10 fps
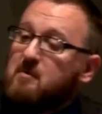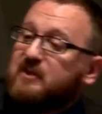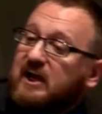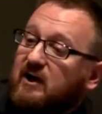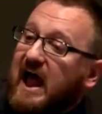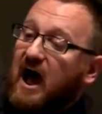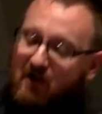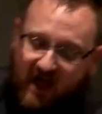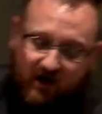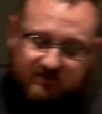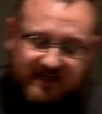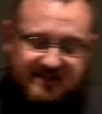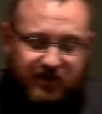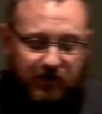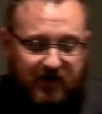but they are now not
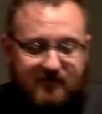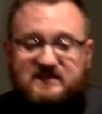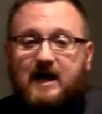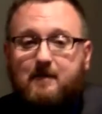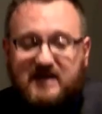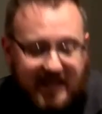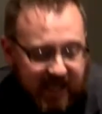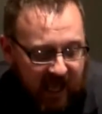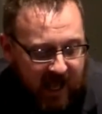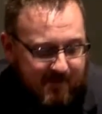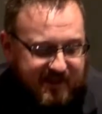only children of Zebedee,